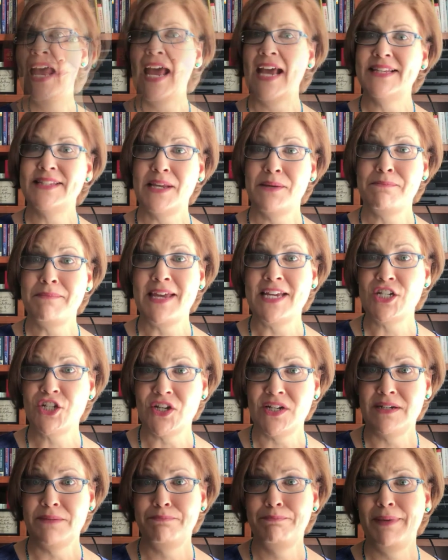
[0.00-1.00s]
As I
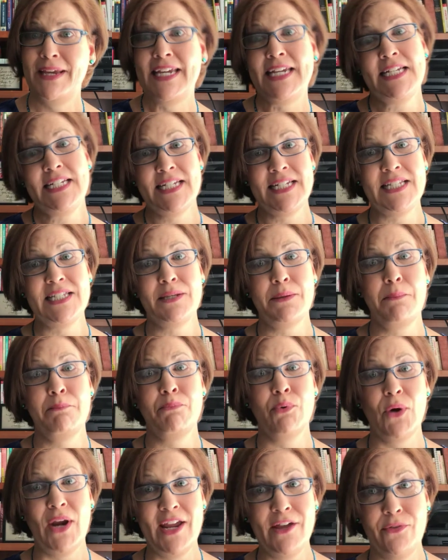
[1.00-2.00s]
mentioned, Peyton's
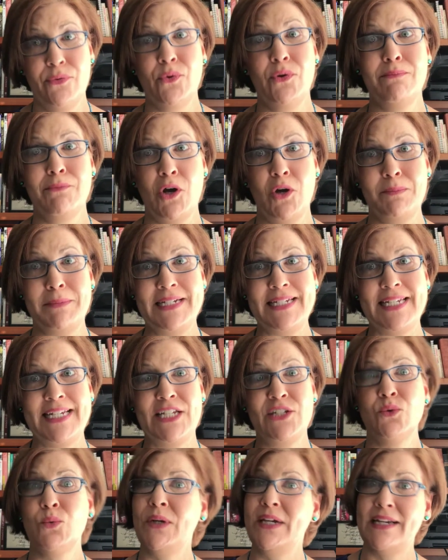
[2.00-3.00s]
breakthrough moment
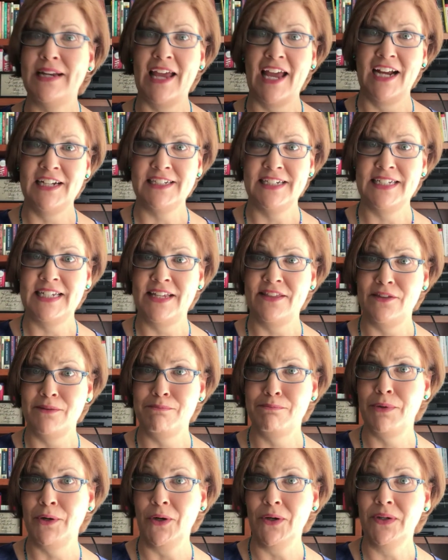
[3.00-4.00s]
is reenacted in the
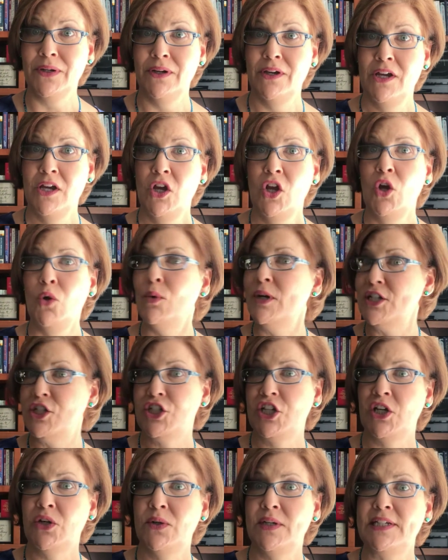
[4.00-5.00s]
book when
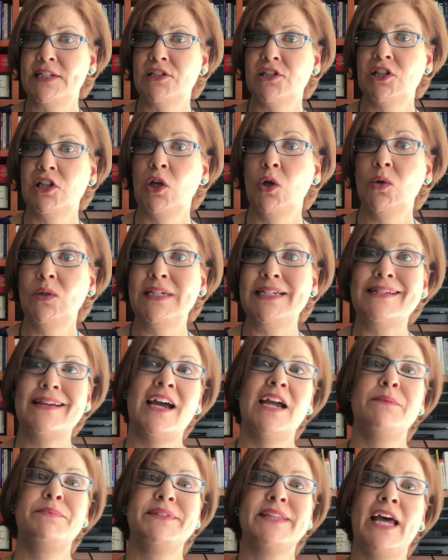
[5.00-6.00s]
Charity slowly
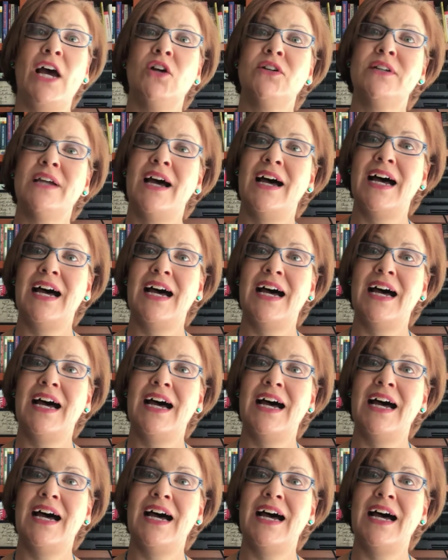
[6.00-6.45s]
types out,